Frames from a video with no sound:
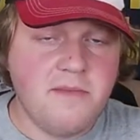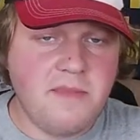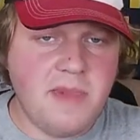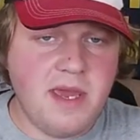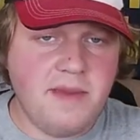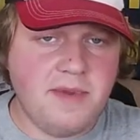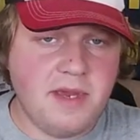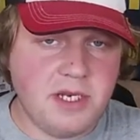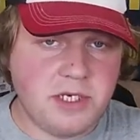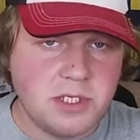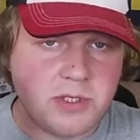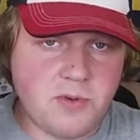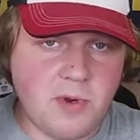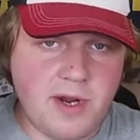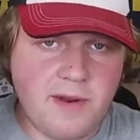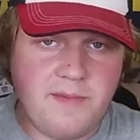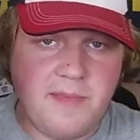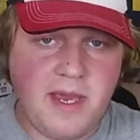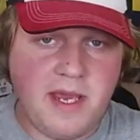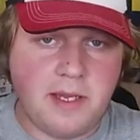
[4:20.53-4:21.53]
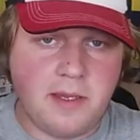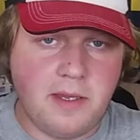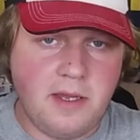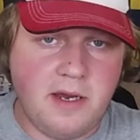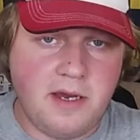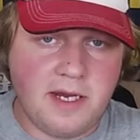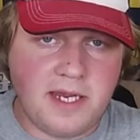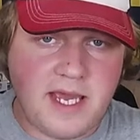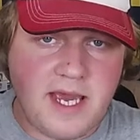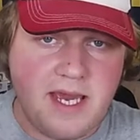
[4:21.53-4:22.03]
Maybe I just want to make a
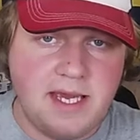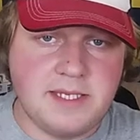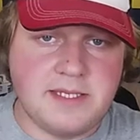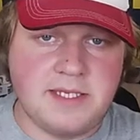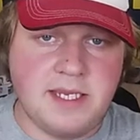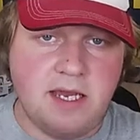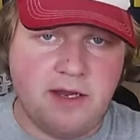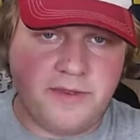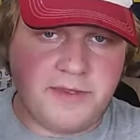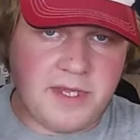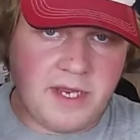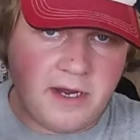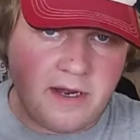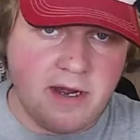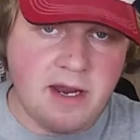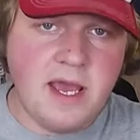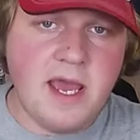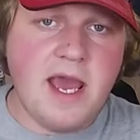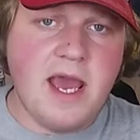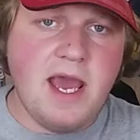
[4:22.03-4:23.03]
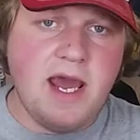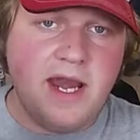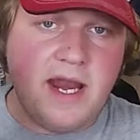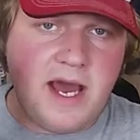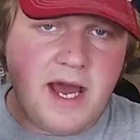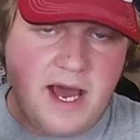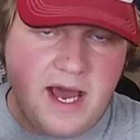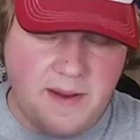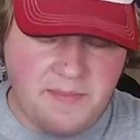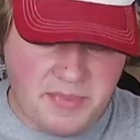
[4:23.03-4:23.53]
long cast out there and
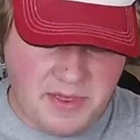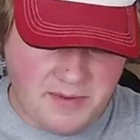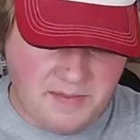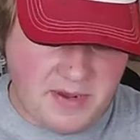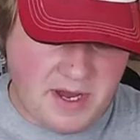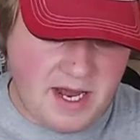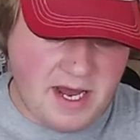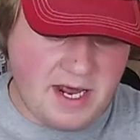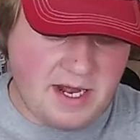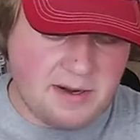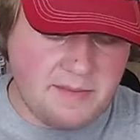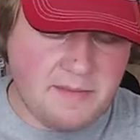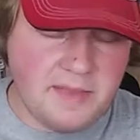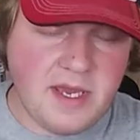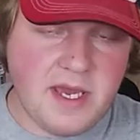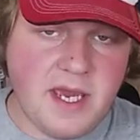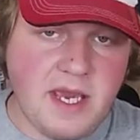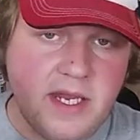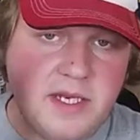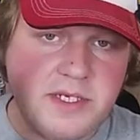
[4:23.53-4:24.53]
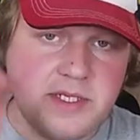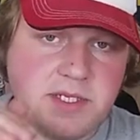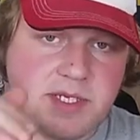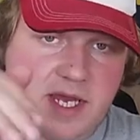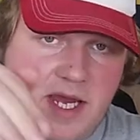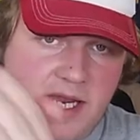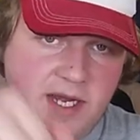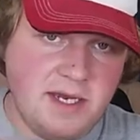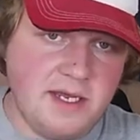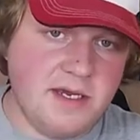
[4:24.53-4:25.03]
hop the bottom and just
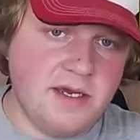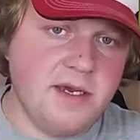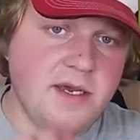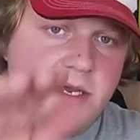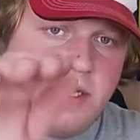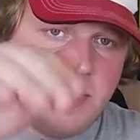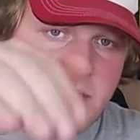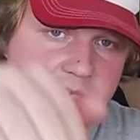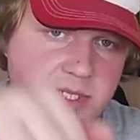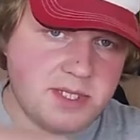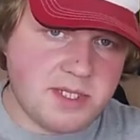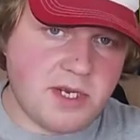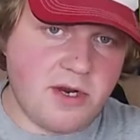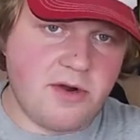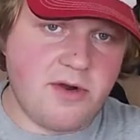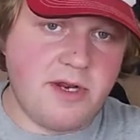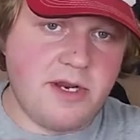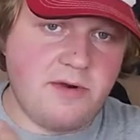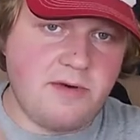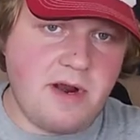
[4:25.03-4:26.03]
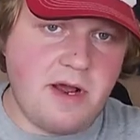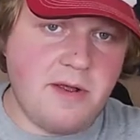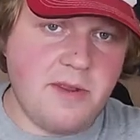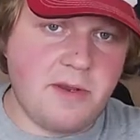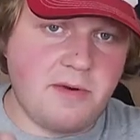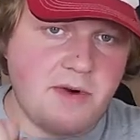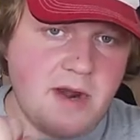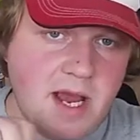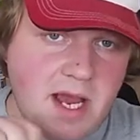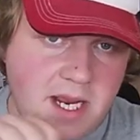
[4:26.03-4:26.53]
kind of scurry around
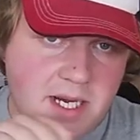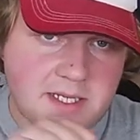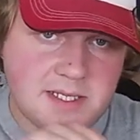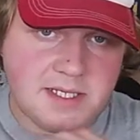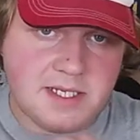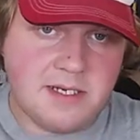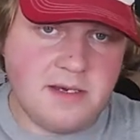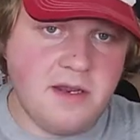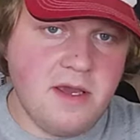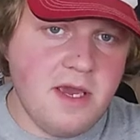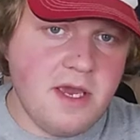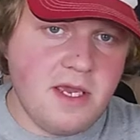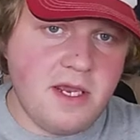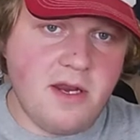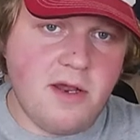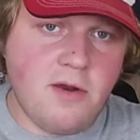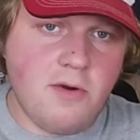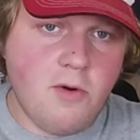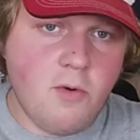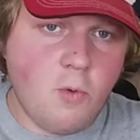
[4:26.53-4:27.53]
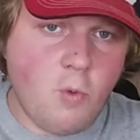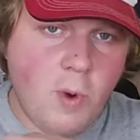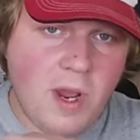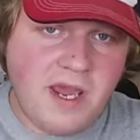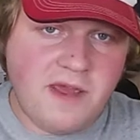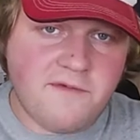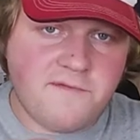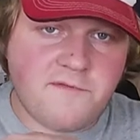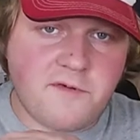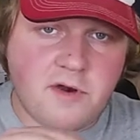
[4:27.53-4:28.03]
the rocks and, you know,
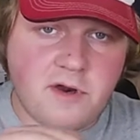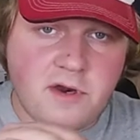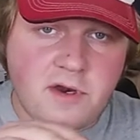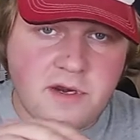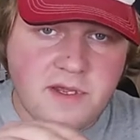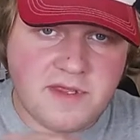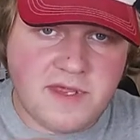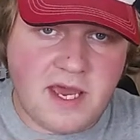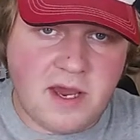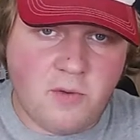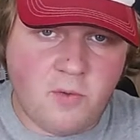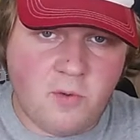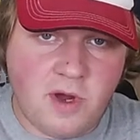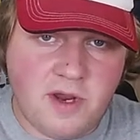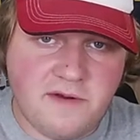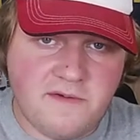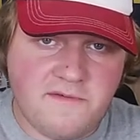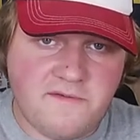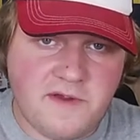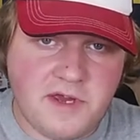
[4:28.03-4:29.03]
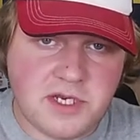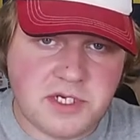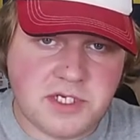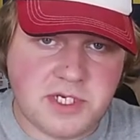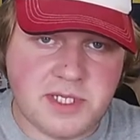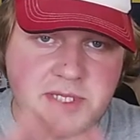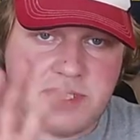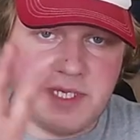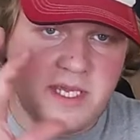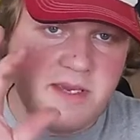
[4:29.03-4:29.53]
wait for that one fish
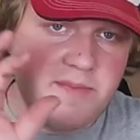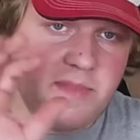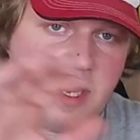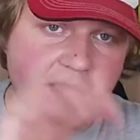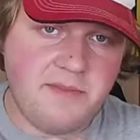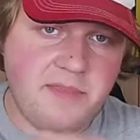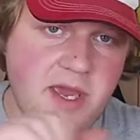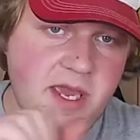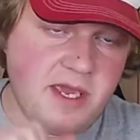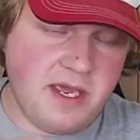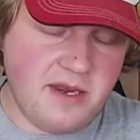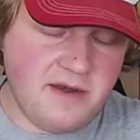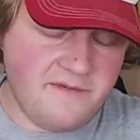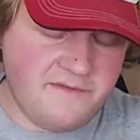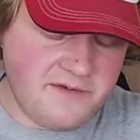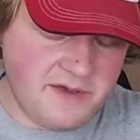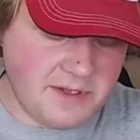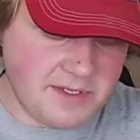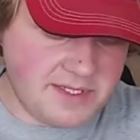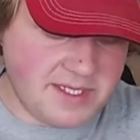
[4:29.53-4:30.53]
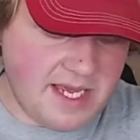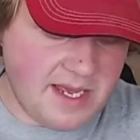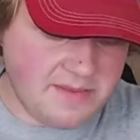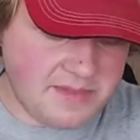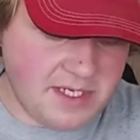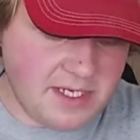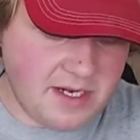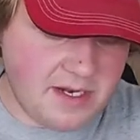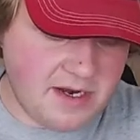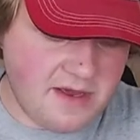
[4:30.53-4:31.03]
to see my bait and feel
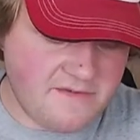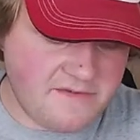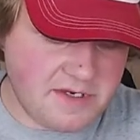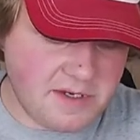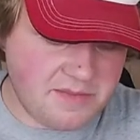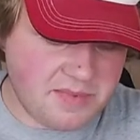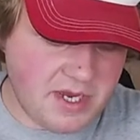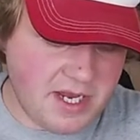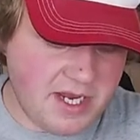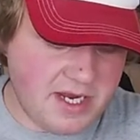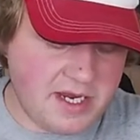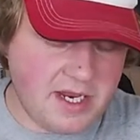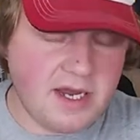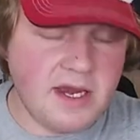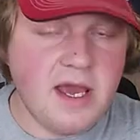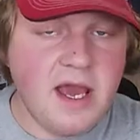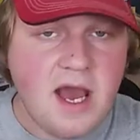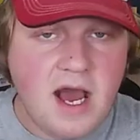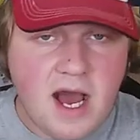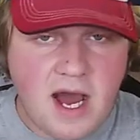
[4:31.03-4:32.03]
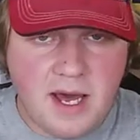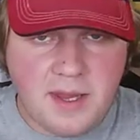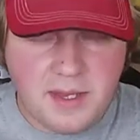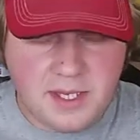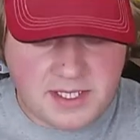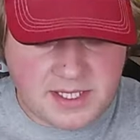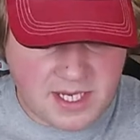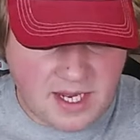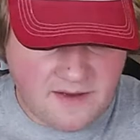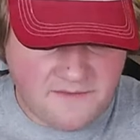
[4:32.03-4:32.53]
tempted enough to bite it. On
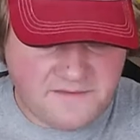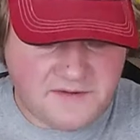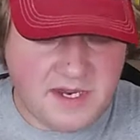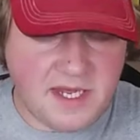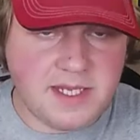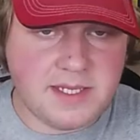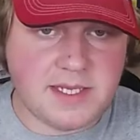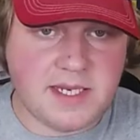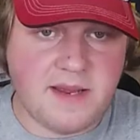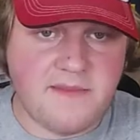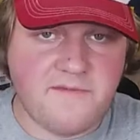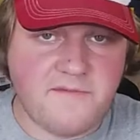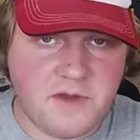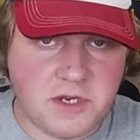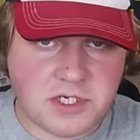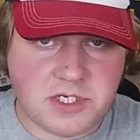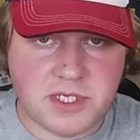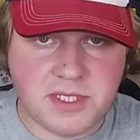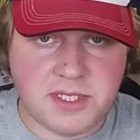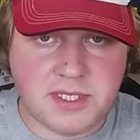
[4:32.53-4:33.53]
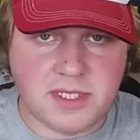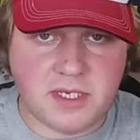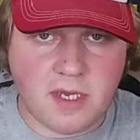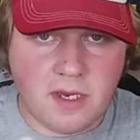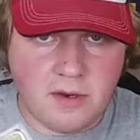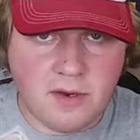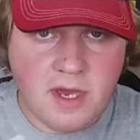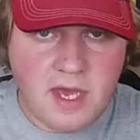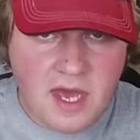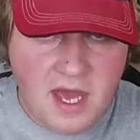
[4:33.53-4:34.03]
the tough days and I'm fishing
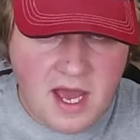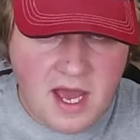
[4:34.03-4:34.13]
slow,